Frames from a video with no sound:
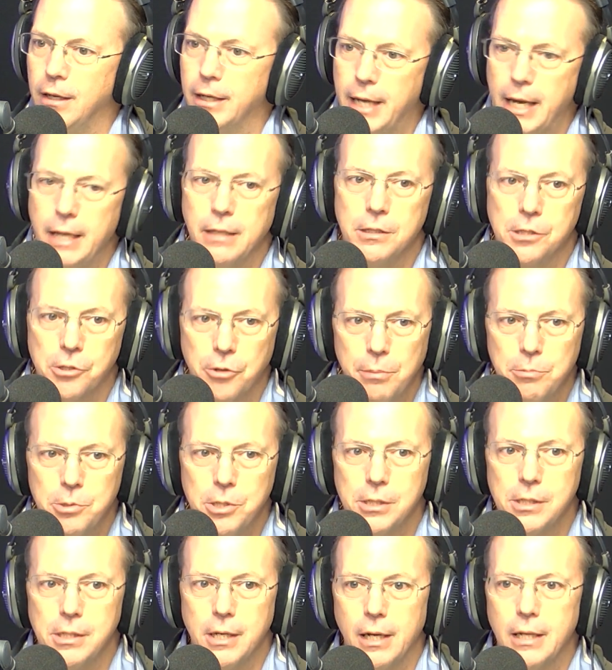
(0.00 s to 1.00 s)
You know, again, the
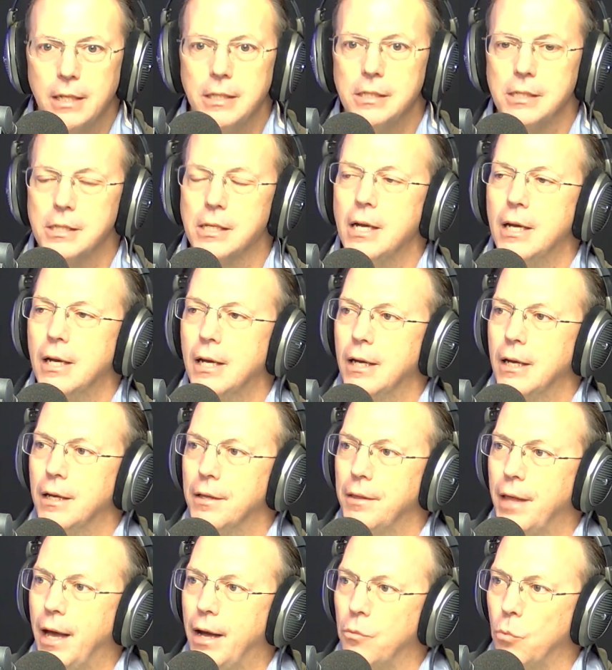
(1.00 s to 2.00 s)
scriptures tell us
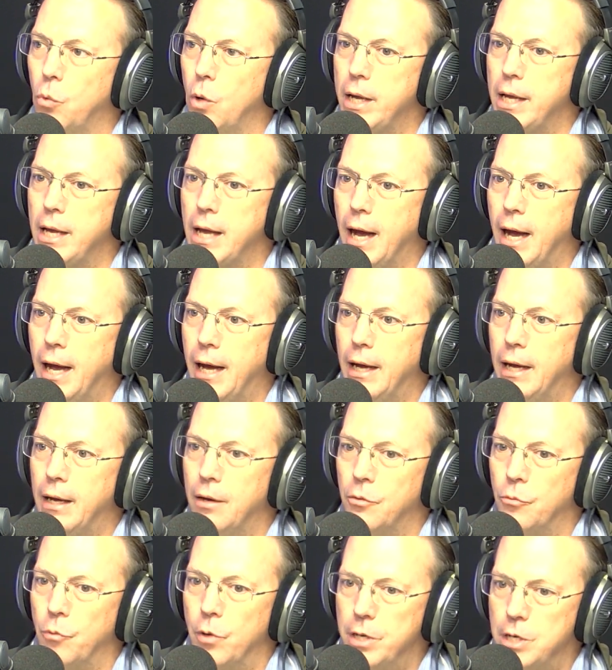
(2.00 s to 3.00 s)
that we
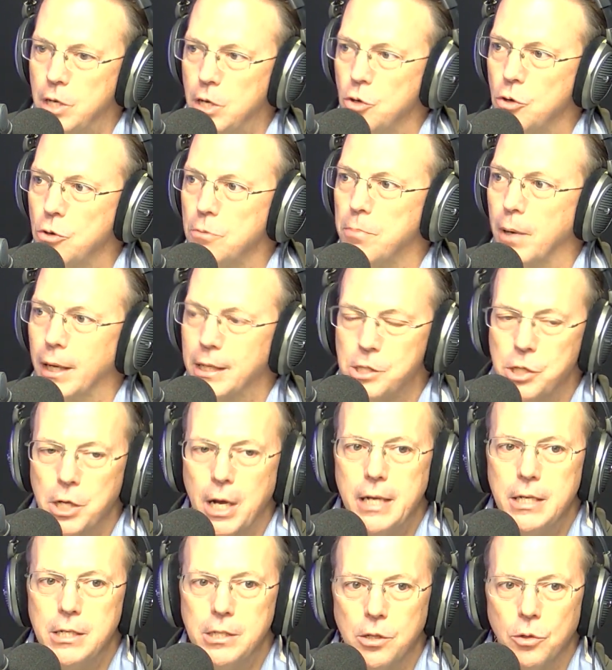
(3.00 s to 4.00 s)
are renewed by
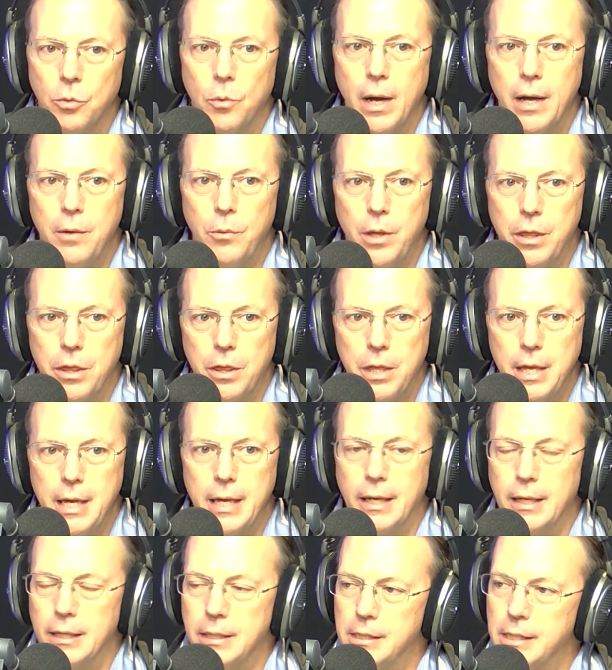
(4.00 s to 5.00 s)
changing the way we
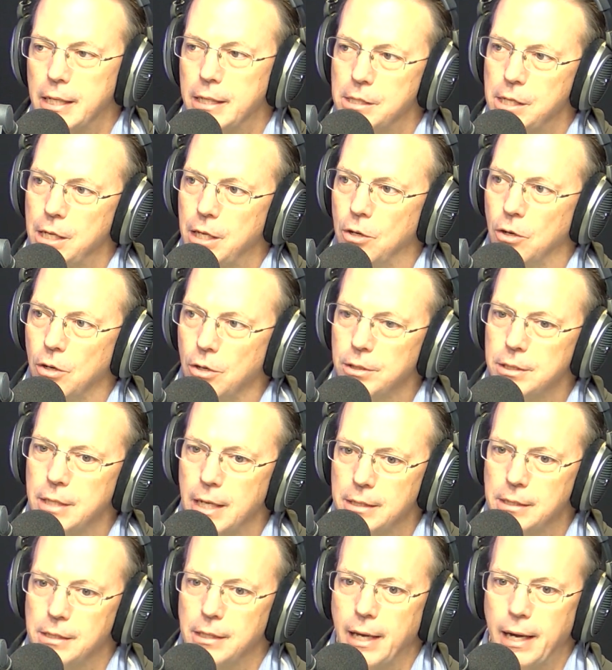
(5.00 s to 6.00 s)
think. And it's actually
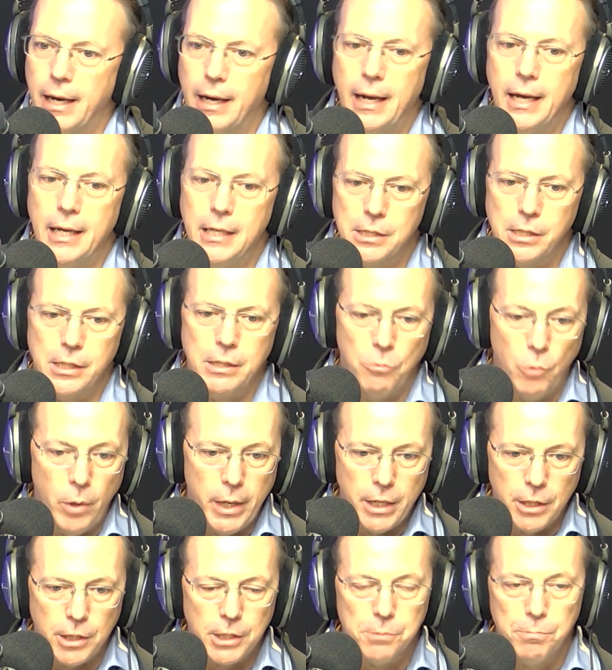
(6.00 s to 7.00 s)
God does that as
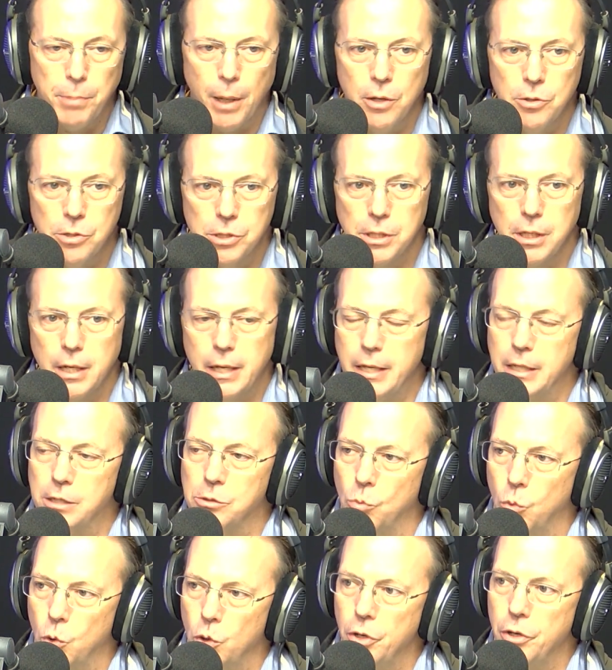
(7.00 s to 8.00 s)
we're exposed to
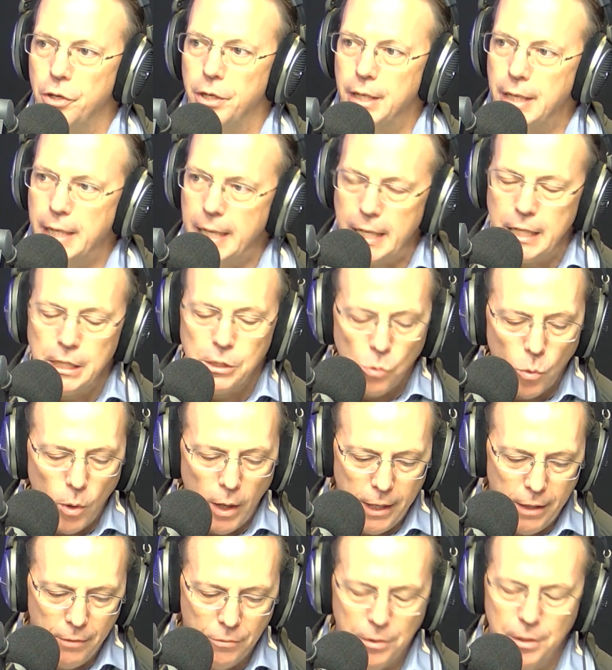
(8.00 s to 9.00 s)
his word and his
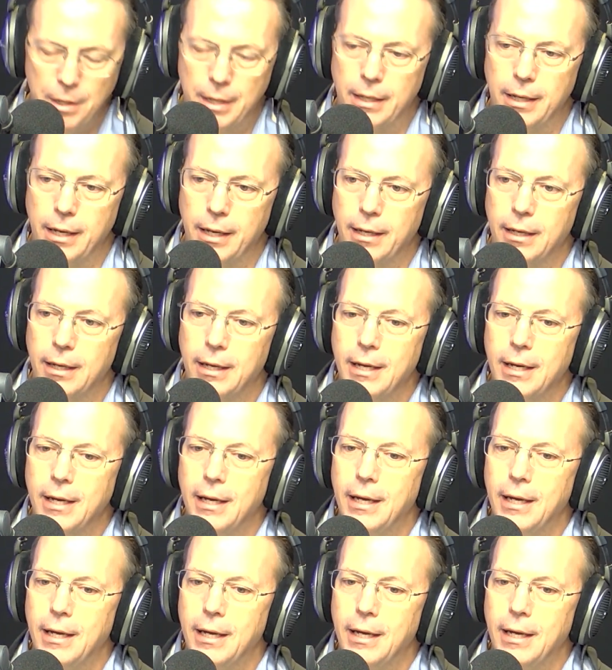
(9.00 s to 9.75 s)
way of thinking.